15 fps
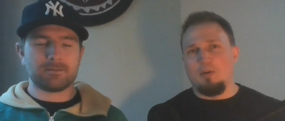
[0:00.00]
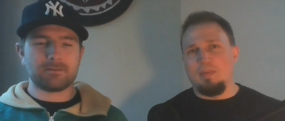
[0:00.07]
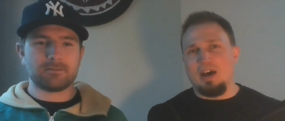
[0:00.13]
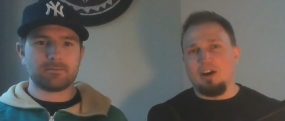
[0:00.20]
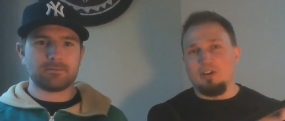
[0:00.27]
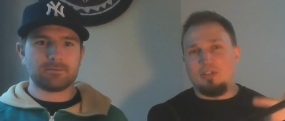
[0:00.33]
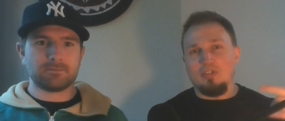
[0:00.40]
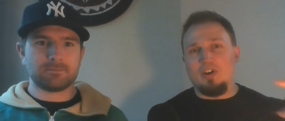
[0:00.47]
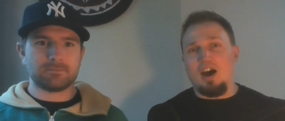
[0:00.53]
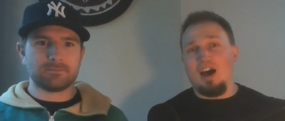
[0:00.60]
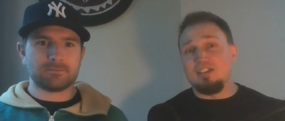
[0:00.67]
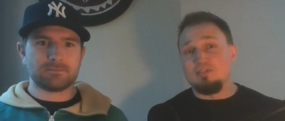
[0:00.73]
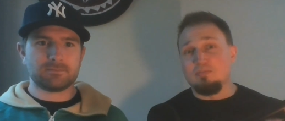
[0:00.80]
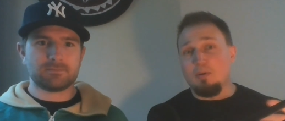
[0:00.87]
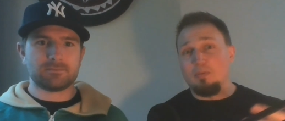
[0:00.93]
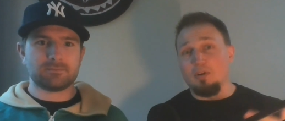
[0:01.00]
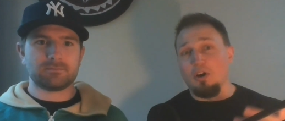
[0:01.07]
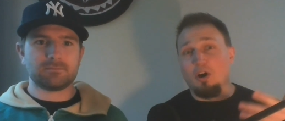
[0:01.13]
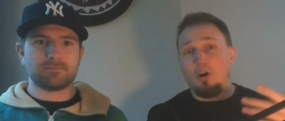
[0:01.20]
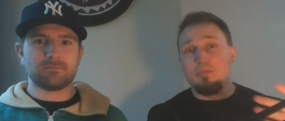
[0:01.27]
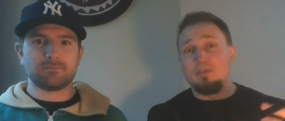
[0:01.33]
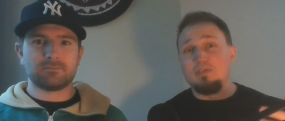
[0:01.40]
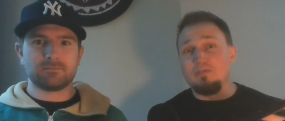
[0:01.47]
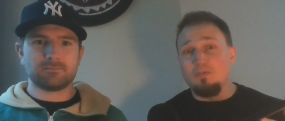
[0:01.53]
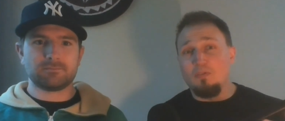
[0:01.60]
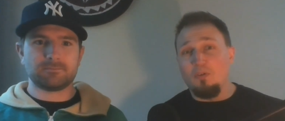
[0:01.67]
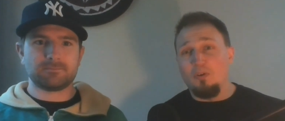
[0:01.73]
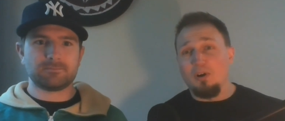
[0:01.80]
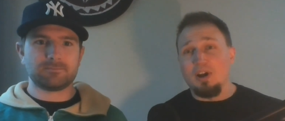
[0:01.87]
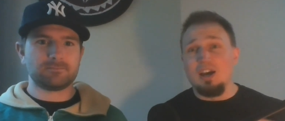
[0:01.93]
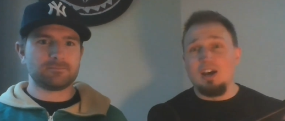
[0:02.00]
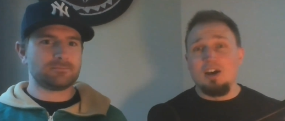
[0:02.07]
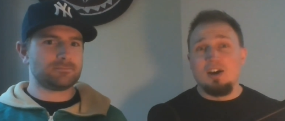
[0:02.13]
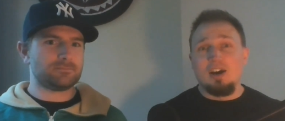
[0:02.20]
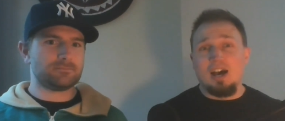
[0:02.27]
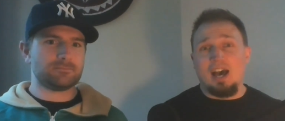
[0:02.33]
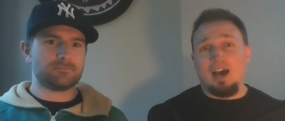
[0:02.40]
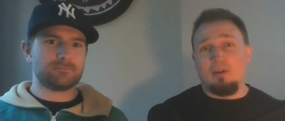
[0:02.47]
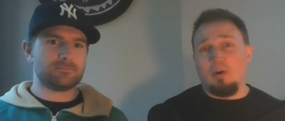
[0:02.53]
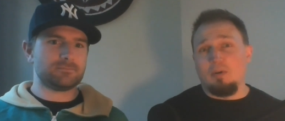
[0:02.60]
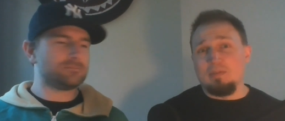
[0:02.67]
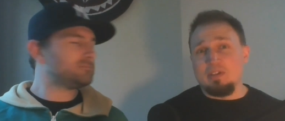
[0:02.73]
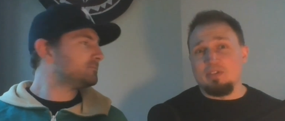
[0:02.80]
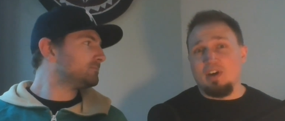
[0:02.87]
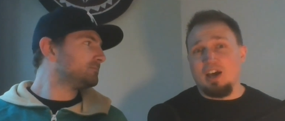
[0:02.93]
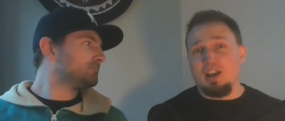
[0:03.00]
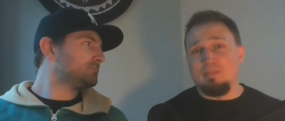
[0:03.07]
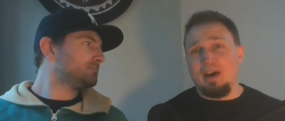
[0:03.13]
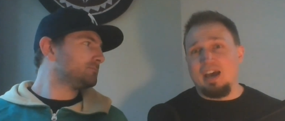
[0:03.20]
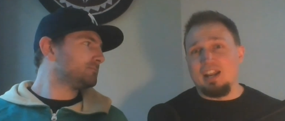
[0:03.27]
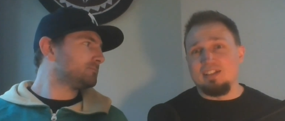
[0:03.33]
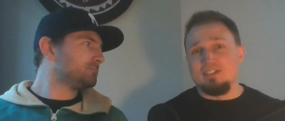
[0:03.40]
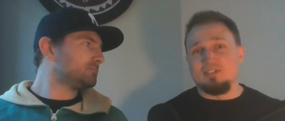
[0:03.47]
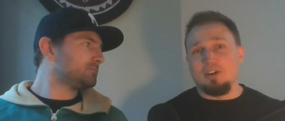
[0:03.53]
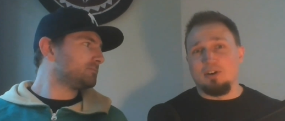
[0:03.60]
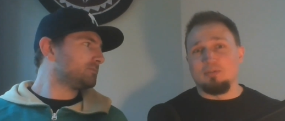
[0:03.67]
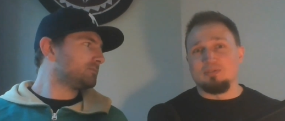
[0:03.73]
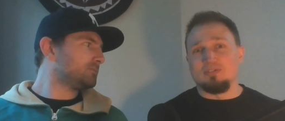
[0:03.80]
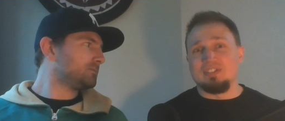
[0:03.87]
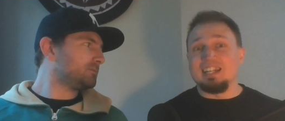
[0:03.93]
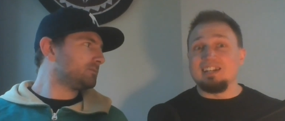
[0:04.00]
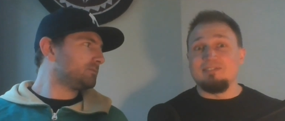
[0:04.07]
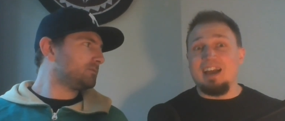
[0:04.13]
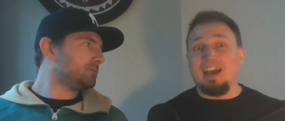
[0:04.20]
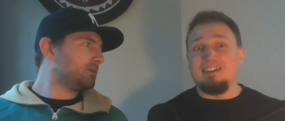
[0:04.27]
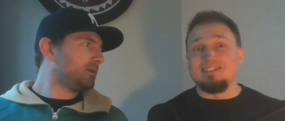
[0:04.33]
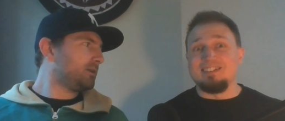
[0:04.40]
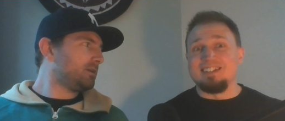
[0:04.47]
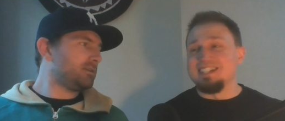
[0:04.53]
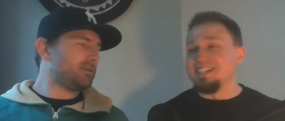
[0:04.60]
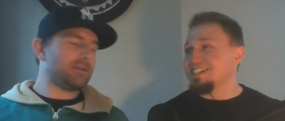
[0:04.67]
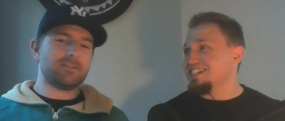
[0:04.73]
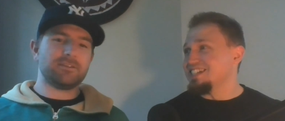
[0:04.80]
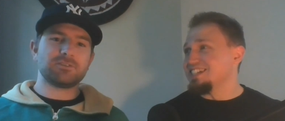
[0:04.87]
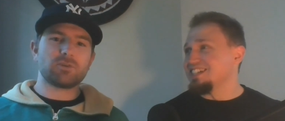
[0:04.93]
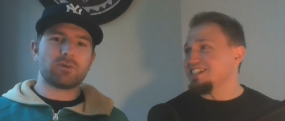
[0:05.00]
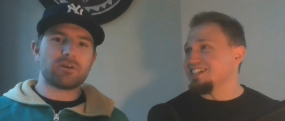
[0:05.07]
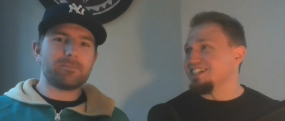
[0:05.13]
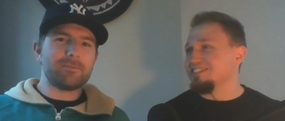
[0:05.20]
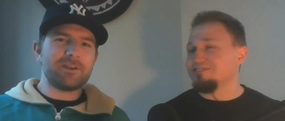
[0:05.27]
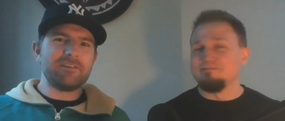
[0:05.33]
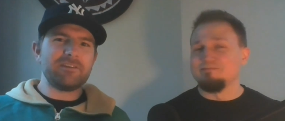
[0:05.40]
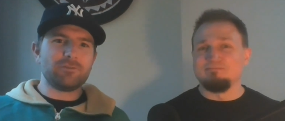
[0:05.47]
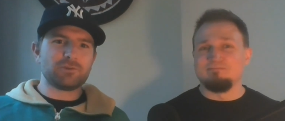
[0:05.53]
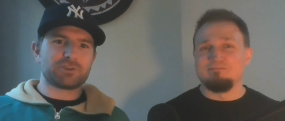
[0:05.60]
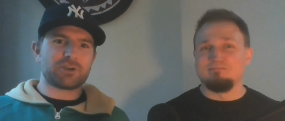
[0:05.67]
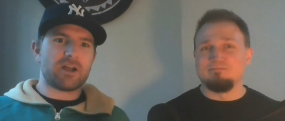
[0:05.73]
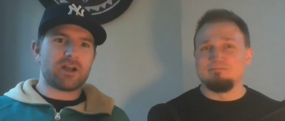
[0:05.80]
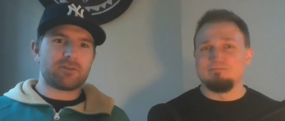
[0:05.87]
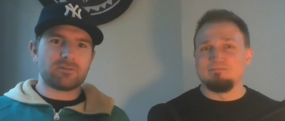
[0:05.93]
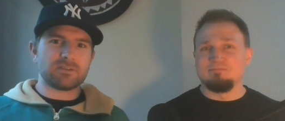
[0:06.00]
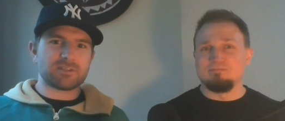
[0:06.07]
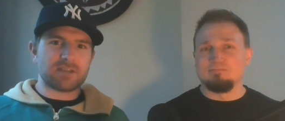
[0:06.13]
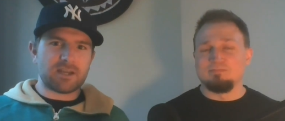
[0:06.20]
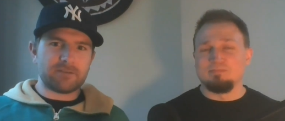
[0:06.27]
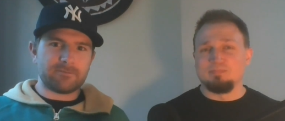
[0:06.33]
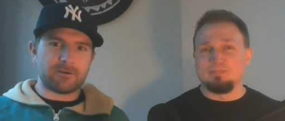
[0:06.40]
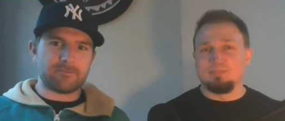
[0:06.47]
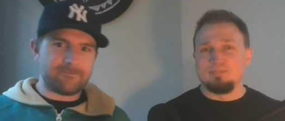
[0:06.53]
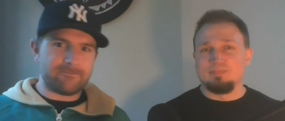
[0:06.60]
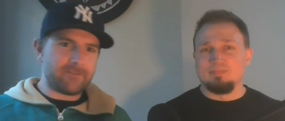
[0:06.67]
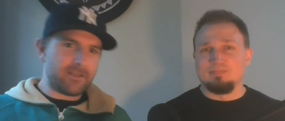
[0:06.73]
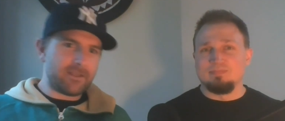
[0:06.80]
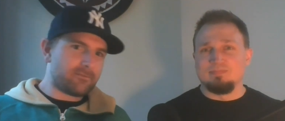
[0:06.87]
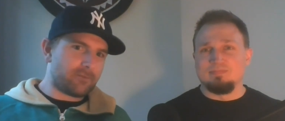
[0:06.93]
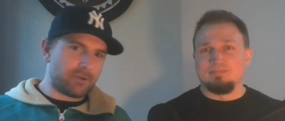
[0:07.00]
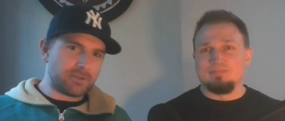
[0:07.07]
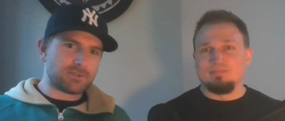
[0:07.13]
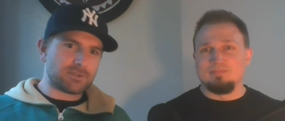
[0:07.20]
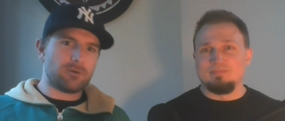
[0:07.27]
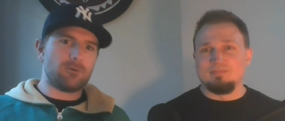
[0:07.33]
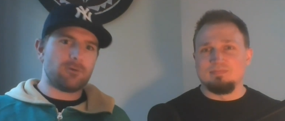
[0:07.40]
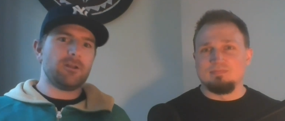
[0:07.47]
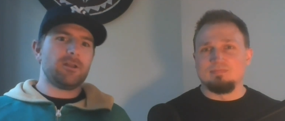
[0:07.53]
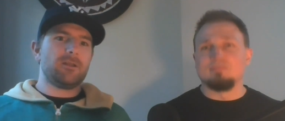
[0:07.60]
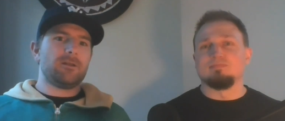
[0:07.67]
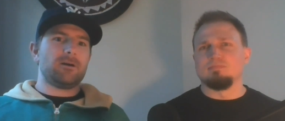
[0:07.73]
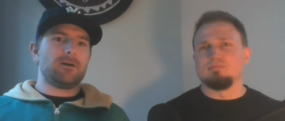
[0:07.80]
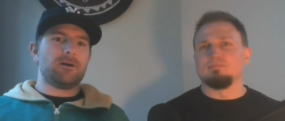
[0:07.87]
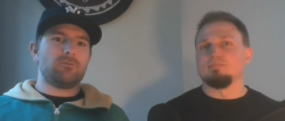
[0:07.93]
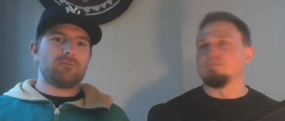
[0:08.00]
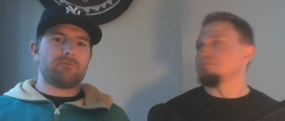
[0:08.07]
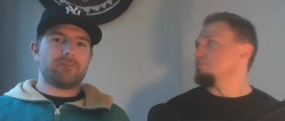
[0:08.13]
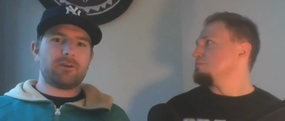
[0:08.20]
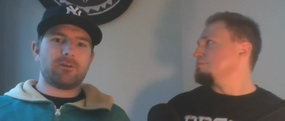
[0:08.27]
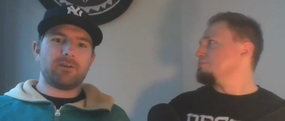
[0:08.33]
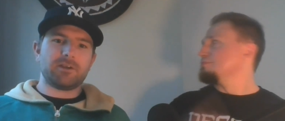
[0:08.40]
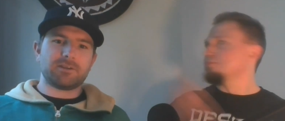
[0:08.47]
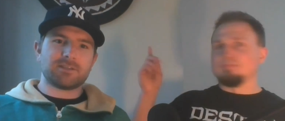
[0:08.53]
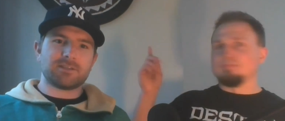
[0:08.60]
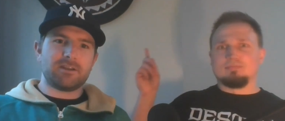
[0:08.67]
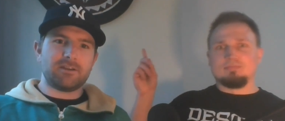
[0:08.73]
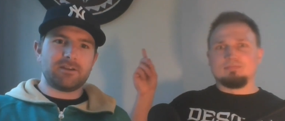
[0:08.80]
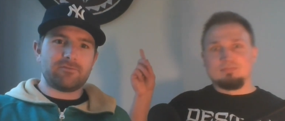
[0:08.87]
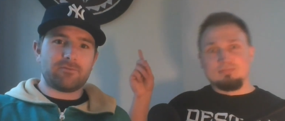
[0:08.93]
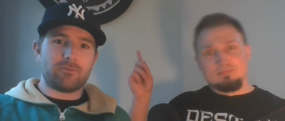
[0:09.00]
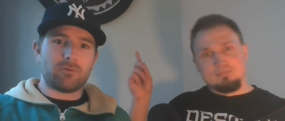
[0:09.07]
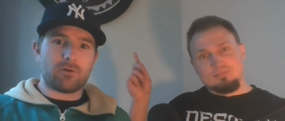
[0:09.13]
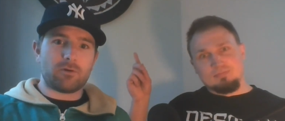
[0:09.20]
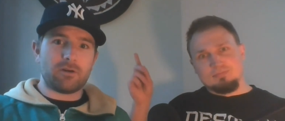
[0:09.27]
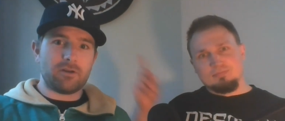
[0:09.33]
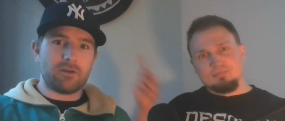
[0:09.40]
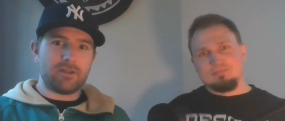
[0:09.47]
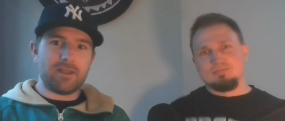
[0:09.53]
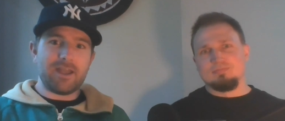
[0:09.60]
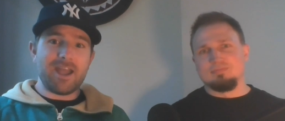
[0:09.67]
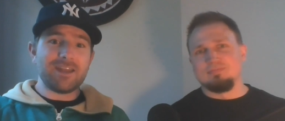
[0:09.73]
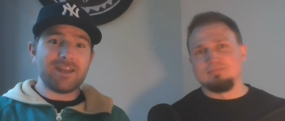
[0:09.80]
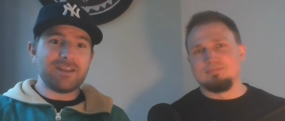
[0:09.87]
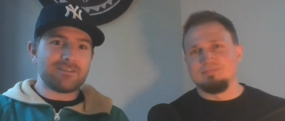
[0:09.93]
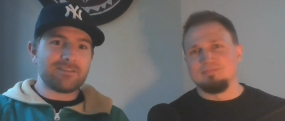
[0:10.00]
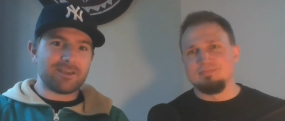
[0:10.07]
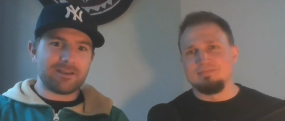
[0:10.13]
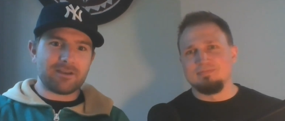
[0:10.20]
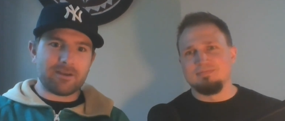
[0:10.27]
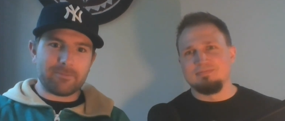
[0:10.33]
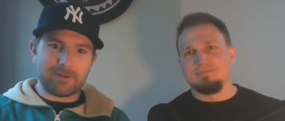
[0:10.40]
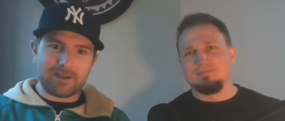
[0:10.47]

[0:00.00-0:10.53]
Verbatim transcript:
Speaker 1: about our thoughts, what we're hoping for, uh, what we thought about it. So stick around.
Speaker 2: Yeah, this sort of medieval genre is kind of our favorite, so uh, we're very excited for anything coming